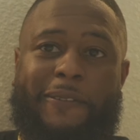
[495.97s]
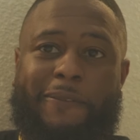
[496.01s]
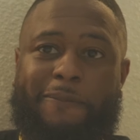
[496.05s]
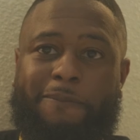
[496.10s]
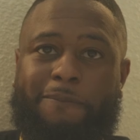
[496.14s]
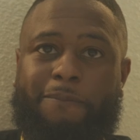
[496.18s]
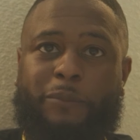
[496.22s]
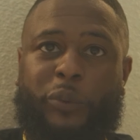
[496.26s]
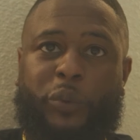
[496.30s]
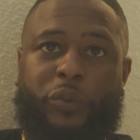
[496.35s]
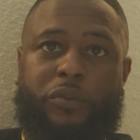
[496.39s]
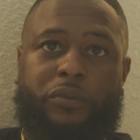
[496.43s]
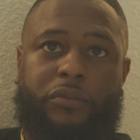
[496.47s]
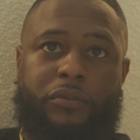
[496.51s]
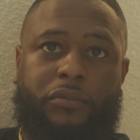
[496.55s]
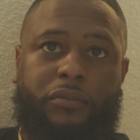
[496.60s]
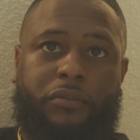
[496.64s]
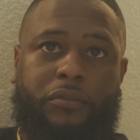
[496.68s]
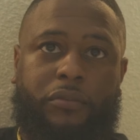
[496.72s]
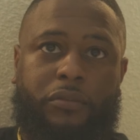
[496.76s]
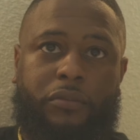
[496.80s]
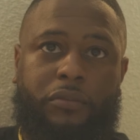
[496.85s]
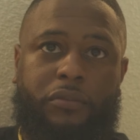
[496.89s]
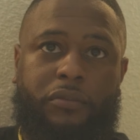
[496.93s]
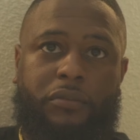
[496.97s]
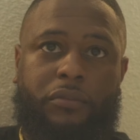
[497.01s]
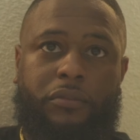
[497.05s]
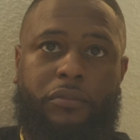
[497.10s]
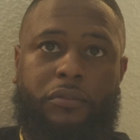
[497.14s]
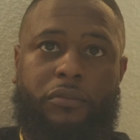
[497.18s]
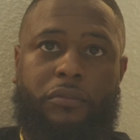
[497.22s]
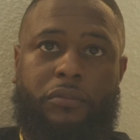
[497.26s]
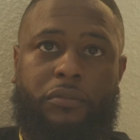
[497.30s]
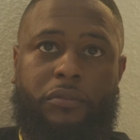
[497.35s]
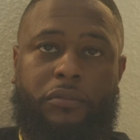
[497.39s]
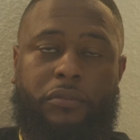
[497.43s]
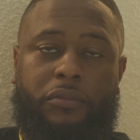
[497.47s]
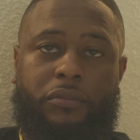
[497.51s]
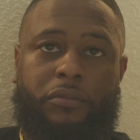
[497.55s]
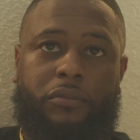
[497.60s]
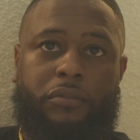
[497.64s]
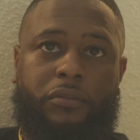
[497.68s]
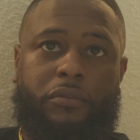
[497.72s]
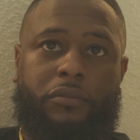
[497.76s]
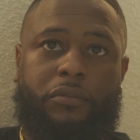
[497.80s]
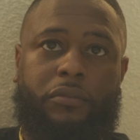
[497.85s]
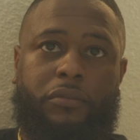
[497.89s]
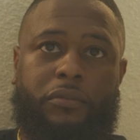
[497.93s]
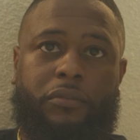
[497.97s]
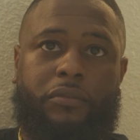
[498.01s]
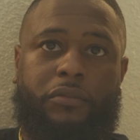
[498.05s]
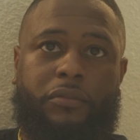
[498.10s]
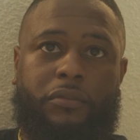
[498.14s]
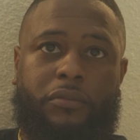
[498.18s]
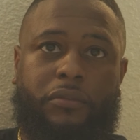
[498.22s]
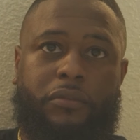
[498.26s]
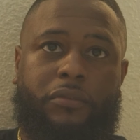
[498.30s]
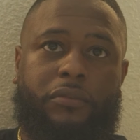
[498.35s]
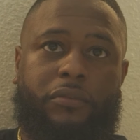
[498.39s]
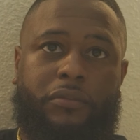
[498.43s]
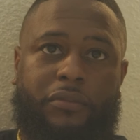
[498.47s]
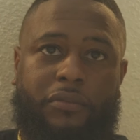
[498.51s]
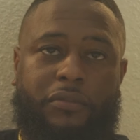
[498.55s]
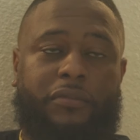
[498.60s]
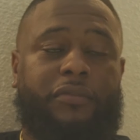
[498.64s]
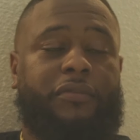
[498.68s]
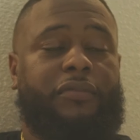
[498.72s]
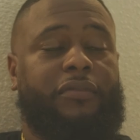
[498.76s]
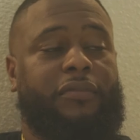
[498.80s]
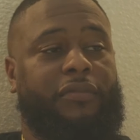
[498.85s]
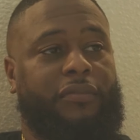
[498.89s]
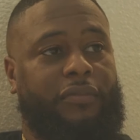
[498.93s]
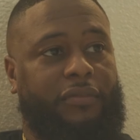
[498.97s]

or even like coached to,